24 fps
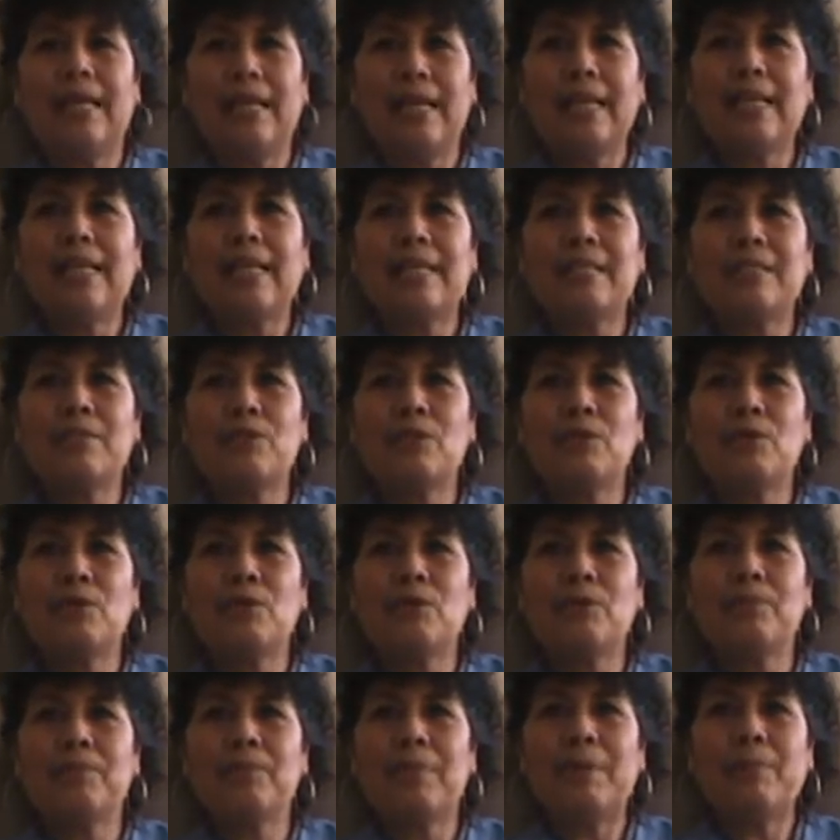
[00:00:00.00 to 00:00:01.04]
And I
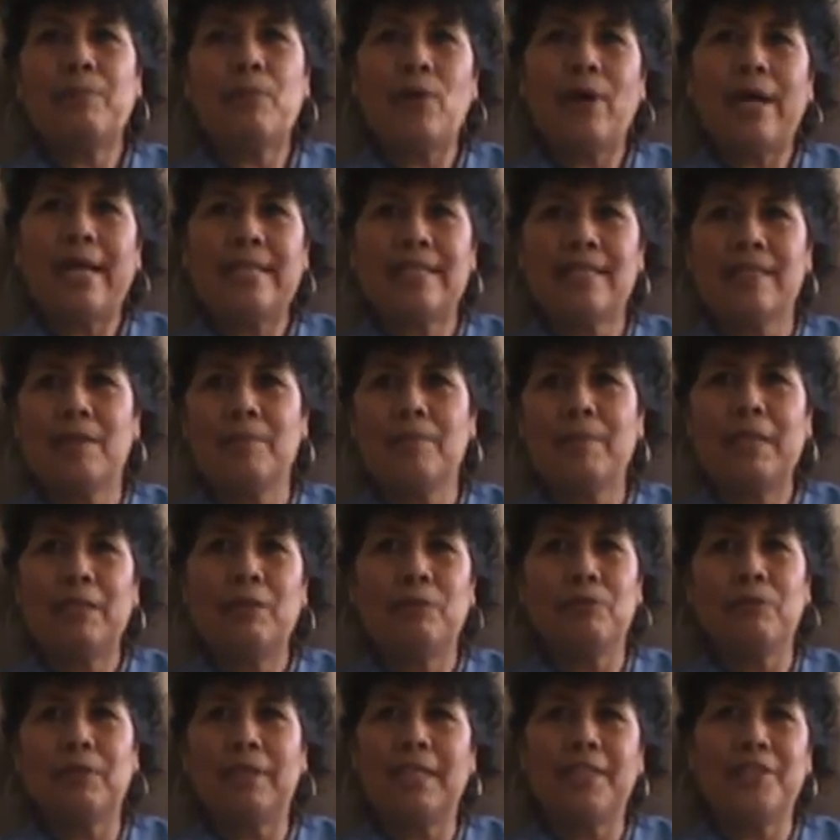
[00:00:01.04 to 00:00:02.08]
saw people asking me
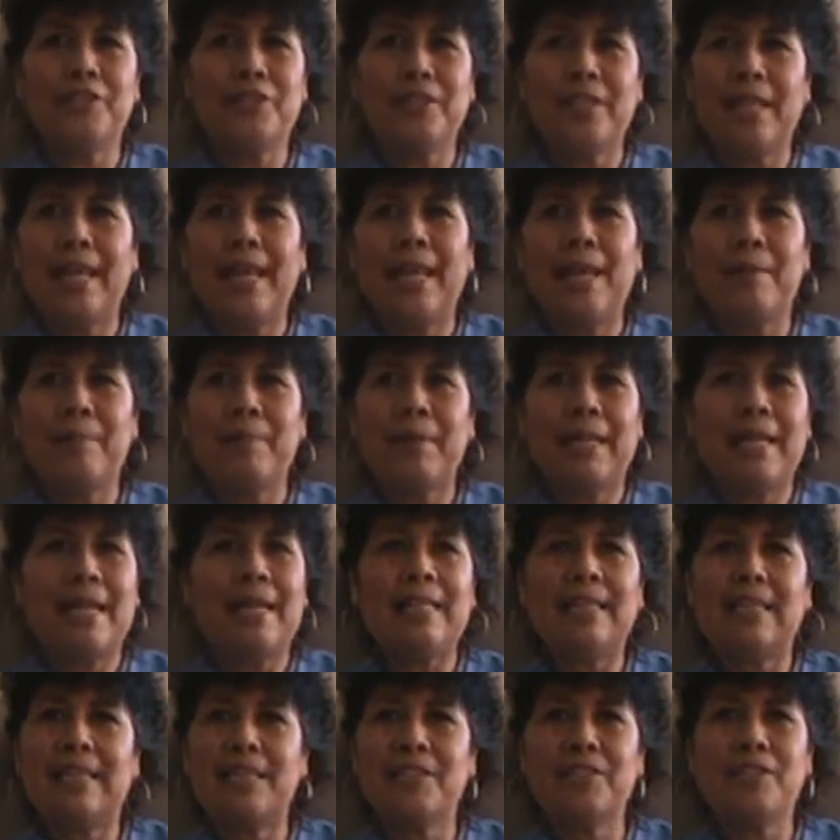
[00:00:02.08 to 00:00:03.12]
to teach them, and
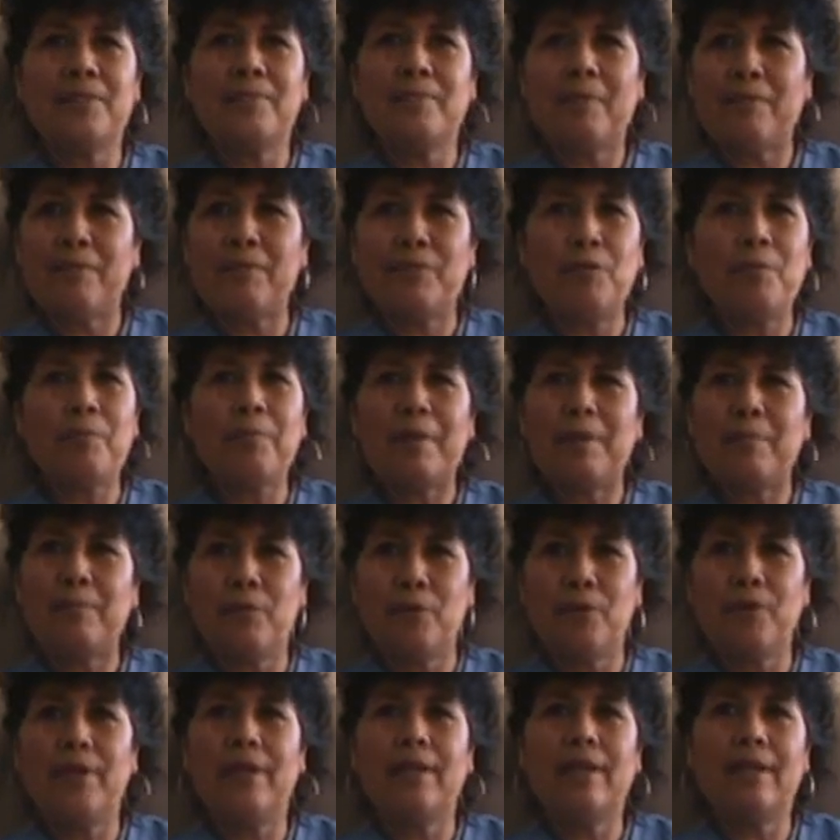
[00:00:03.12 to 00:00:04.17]
I teach them a few
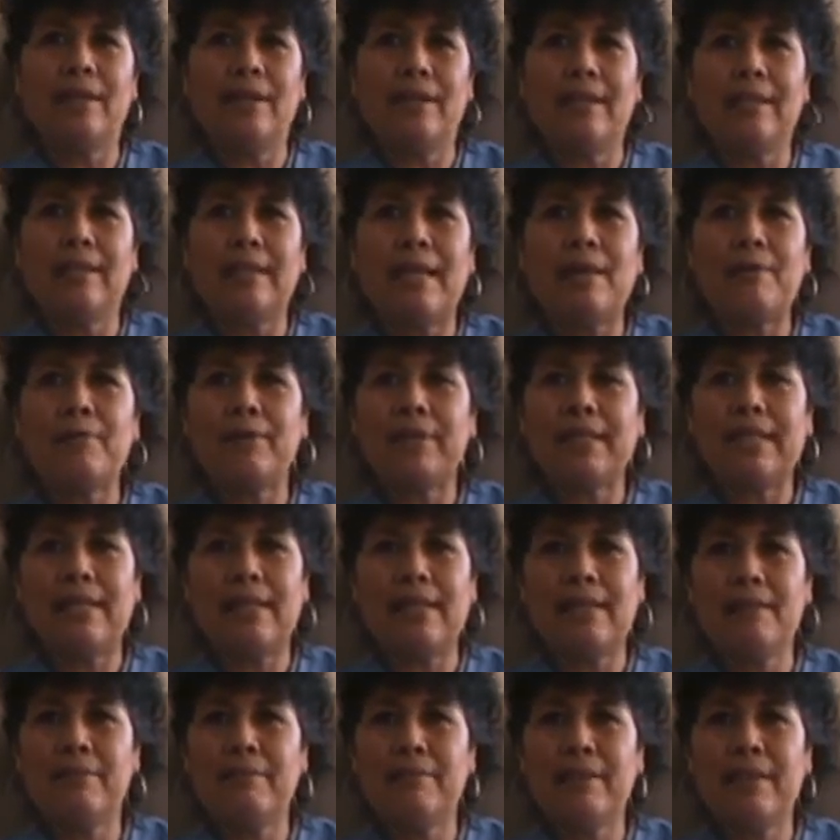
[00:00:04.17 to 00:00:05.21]
people here in labor
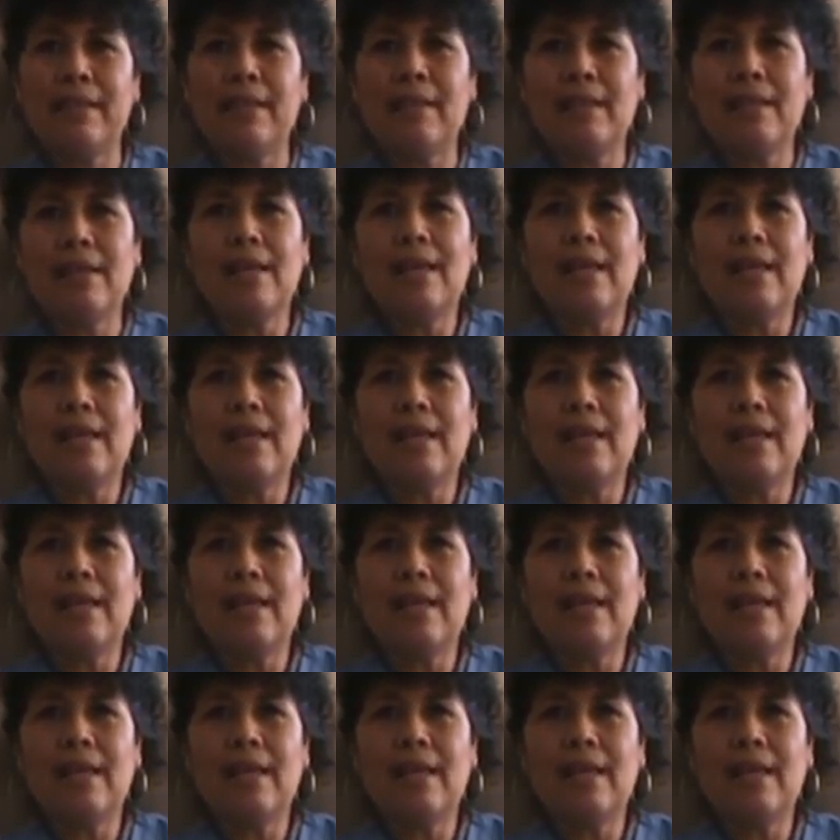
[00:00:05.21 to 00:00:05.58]
delivery